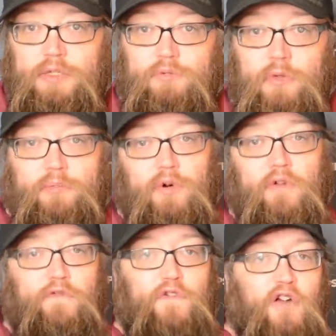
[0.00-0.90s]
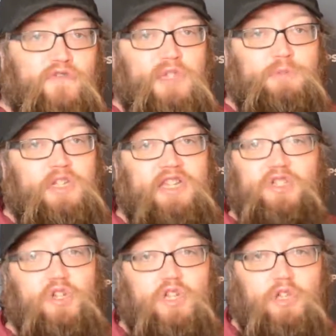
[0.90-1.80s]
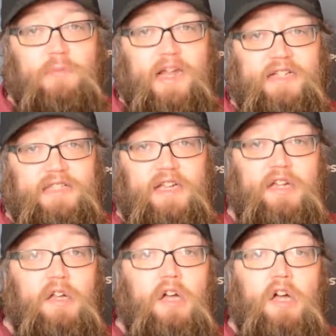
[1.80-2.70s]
We put 5 tips in each accumulator